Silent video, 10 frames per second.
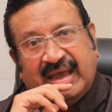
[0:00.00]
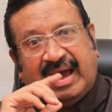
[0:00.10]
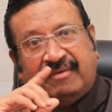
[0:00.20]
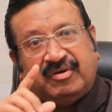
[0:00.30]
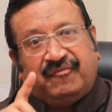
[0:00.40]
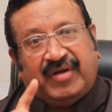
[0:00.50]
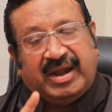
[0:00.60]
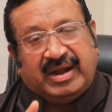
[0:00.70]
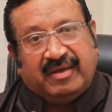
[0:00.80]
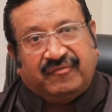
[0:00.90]
After
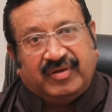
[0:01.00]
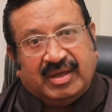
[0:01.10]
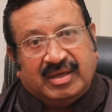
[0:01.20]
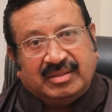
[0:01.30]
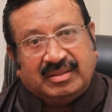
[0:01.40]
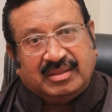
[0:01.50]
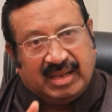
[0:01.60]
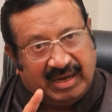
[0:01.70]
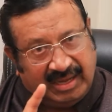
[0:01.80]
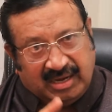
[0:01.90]
5.5 years,
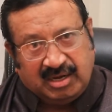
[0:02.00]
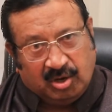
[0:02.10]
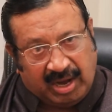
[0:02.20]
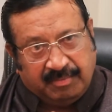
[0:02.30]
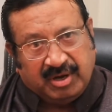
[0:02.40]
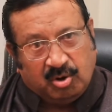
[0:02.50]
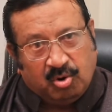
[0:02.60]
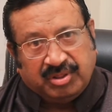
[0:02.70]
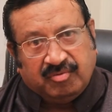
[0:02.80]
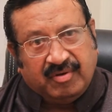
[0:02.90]
then again,
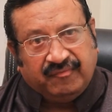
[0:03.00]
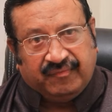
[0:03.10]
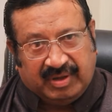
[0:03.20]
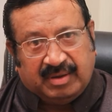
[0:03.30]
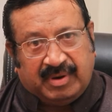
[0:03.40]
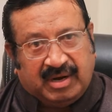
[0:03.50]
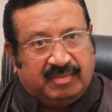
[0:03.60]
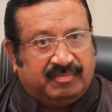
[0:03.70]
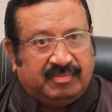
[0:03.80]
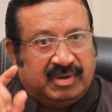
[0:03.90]
includes house
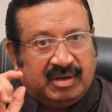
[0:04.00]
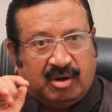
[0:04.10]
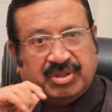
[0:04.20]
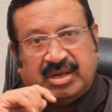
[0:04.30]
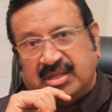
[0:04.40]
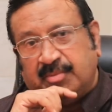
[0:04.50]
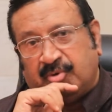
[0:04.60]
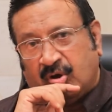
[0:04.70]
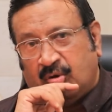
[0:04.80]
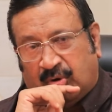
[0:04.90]
science I am
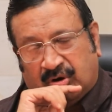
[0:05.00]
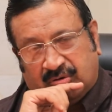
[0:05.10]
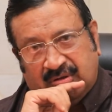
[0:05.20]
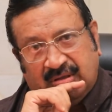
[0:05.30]
talking about.